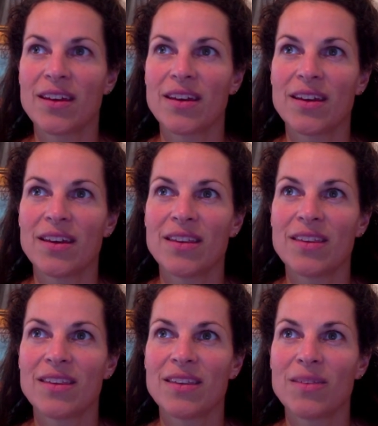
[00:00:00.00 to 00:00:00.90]

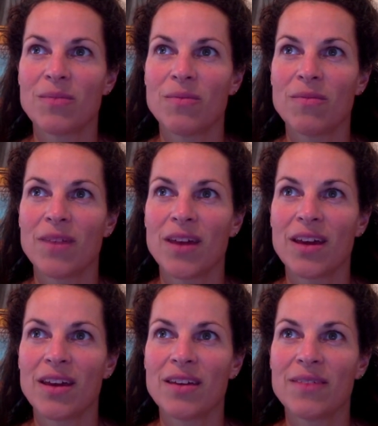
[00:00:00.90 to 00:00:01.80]
And
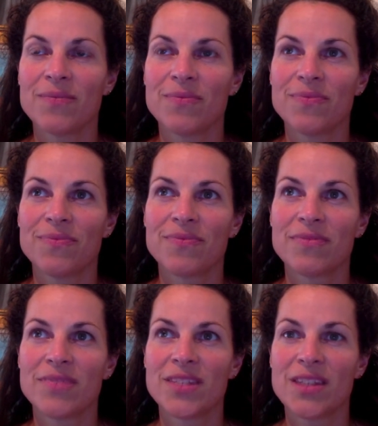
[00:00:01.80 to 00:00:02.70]
my
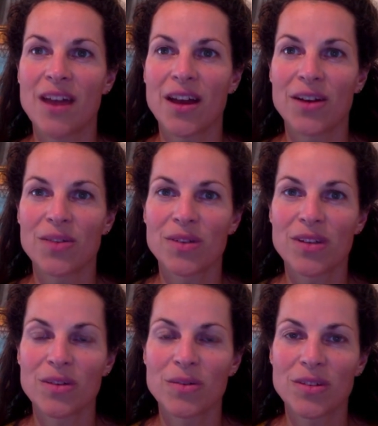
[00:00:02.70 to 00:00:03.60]
desire
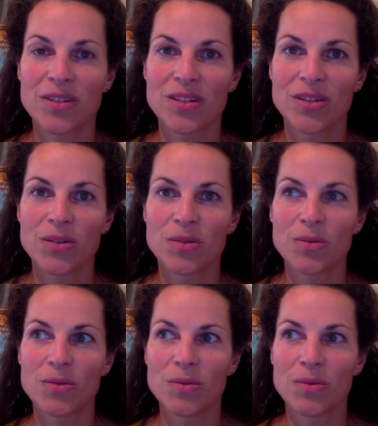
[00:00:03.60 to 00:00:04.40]
really was to